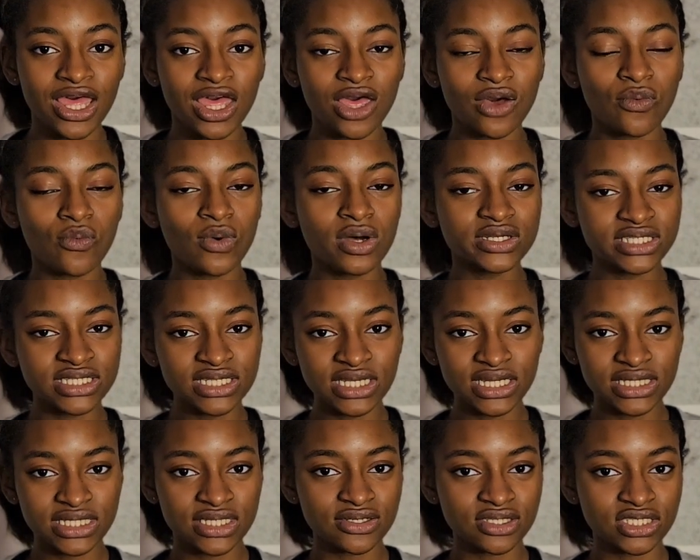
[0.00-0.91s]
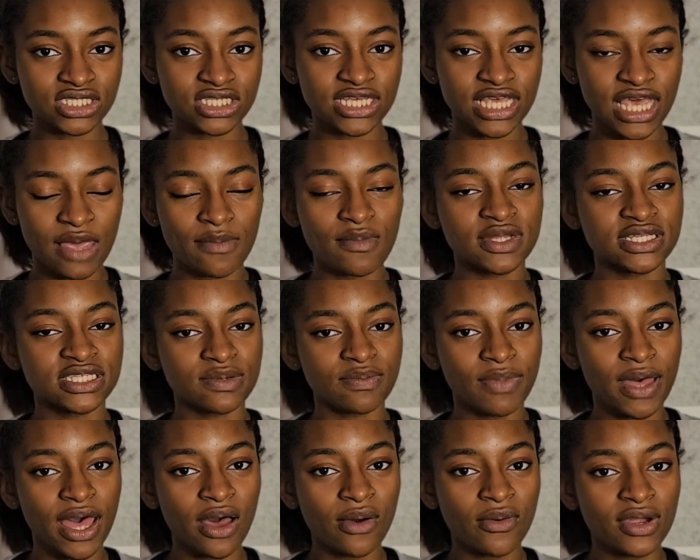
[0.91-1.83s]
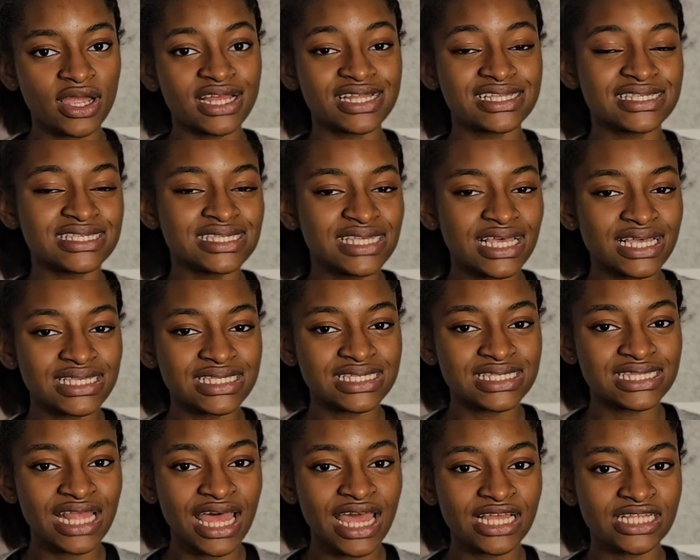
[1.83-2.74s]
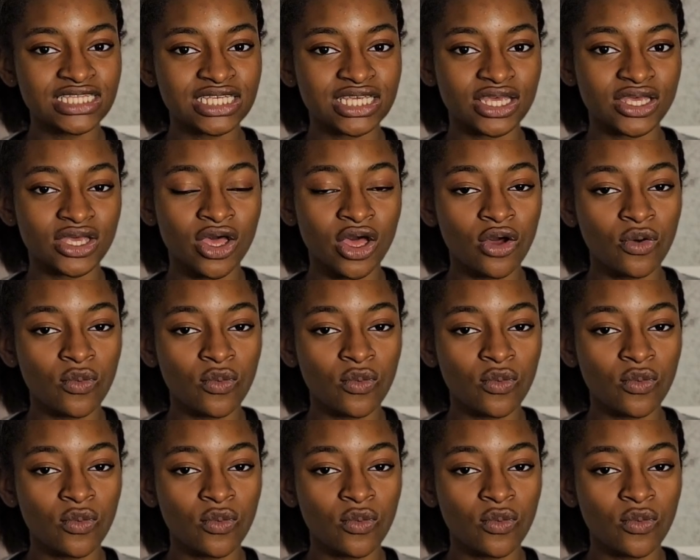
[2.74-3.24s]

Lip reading: It wasn't until she came into power in 690